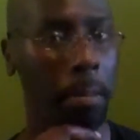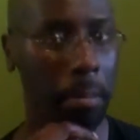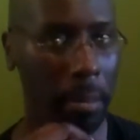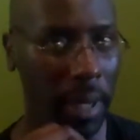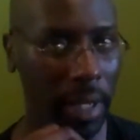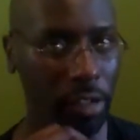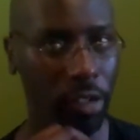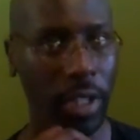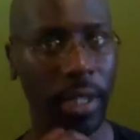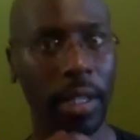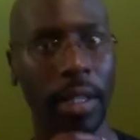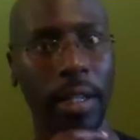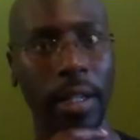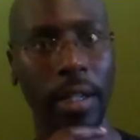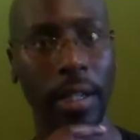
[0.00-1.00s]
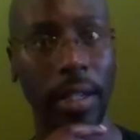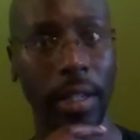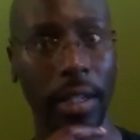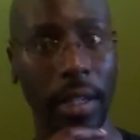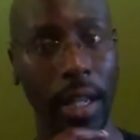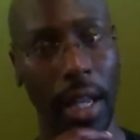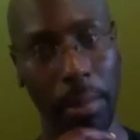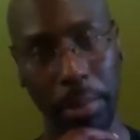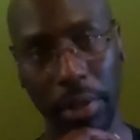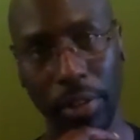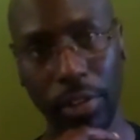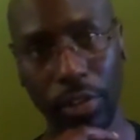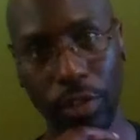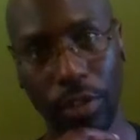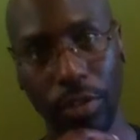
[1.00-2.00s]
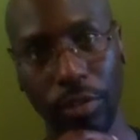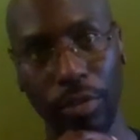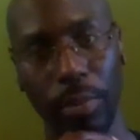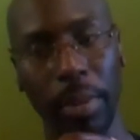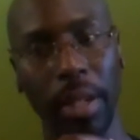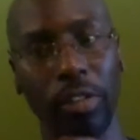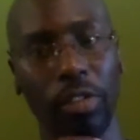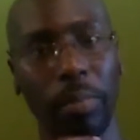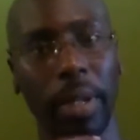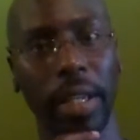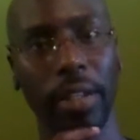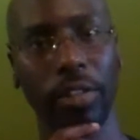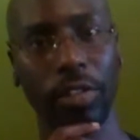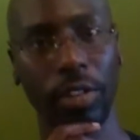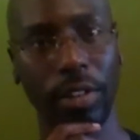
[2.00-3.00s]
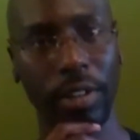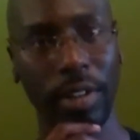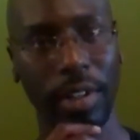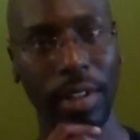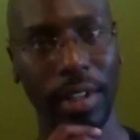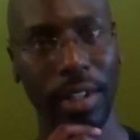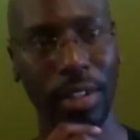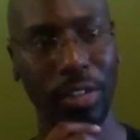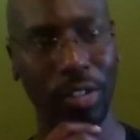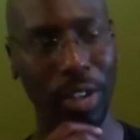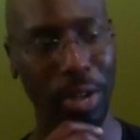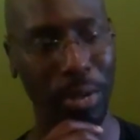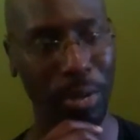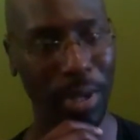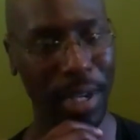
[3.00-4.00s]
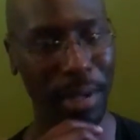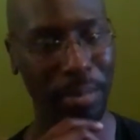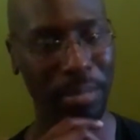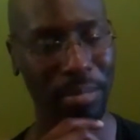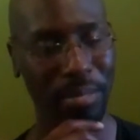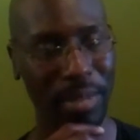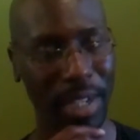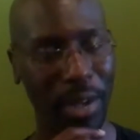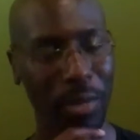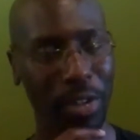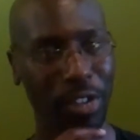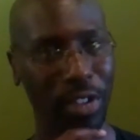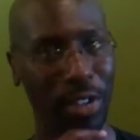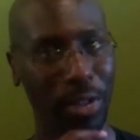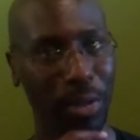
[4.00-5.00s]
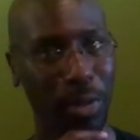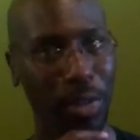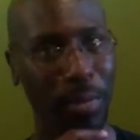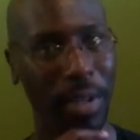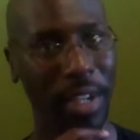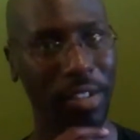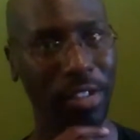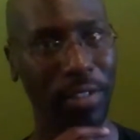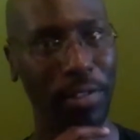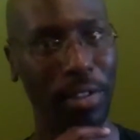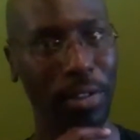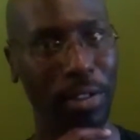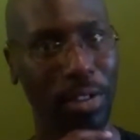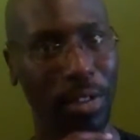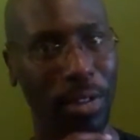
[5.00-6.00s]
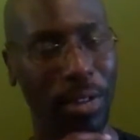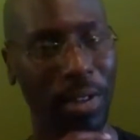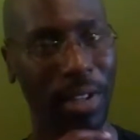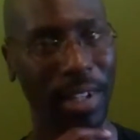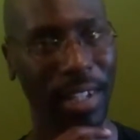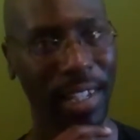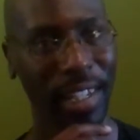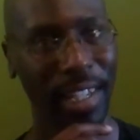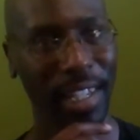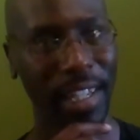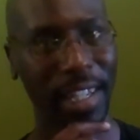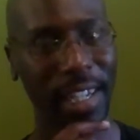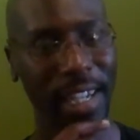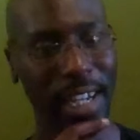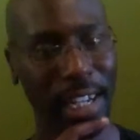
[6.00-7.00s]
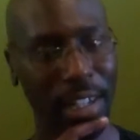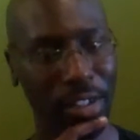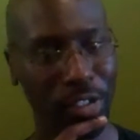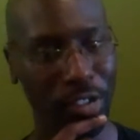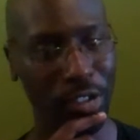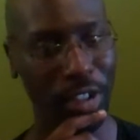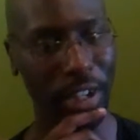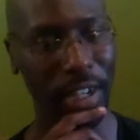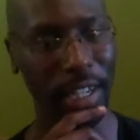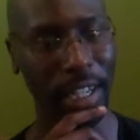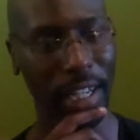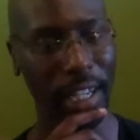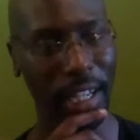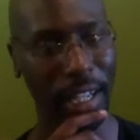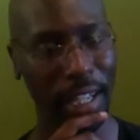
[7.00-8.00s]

Magic happens from that space. So um, yeah, wishing you all the best if you're on your healer's journey.